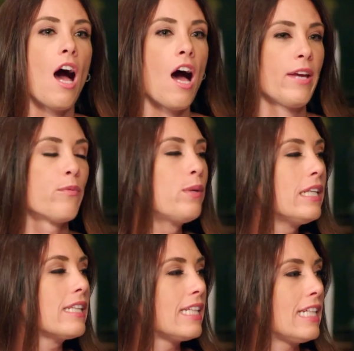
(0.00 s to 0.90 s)
I
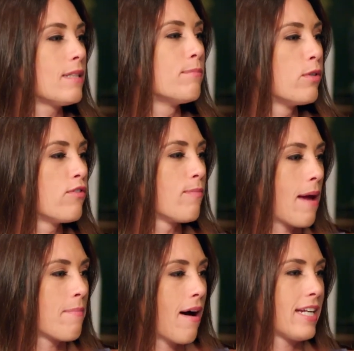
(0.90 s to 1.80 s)
really need to move
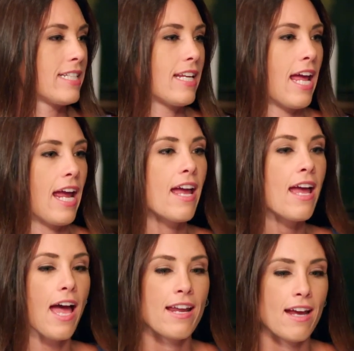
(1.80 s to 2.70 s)
my body today,
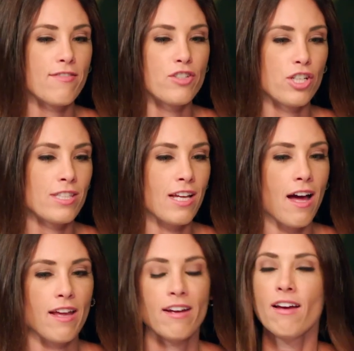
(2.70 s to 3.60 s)
and I've just
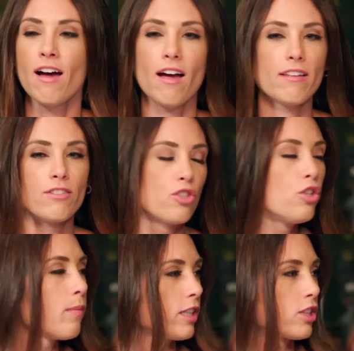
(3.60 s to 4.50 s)
got
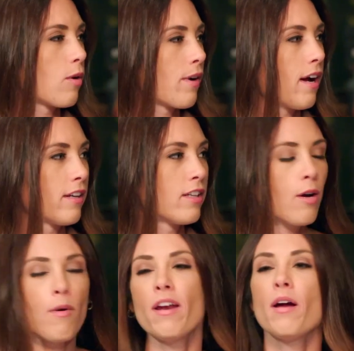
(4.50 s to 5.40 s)
too much going on. You
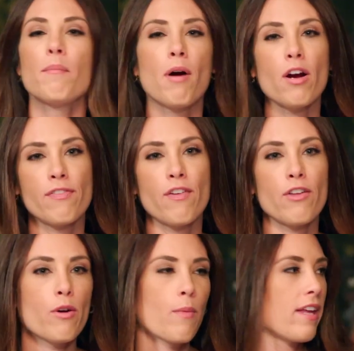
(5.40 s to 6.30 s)
know what? Park
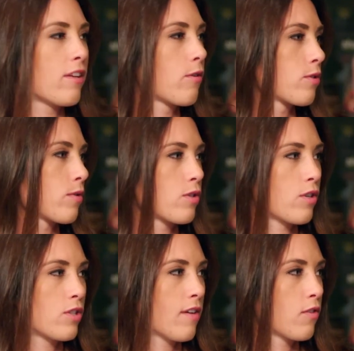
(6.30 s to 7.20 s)
further away at the grocery
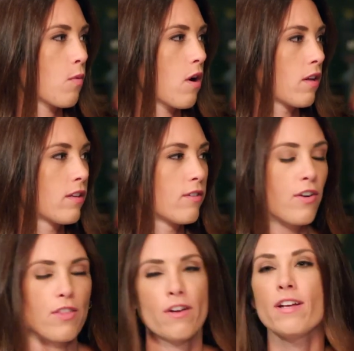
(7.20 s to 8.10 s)
store so you have to walk a little
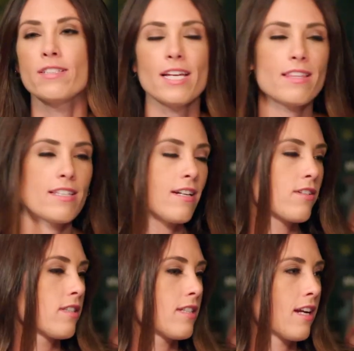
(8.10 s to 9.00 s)
further. Take the
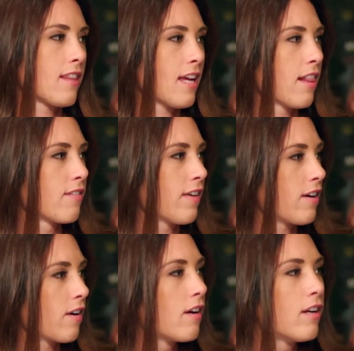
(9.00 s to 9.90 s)
stairs instead of the
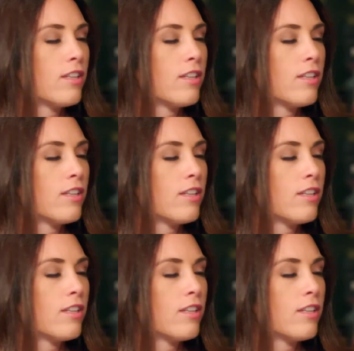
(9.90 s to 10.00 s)
elevator.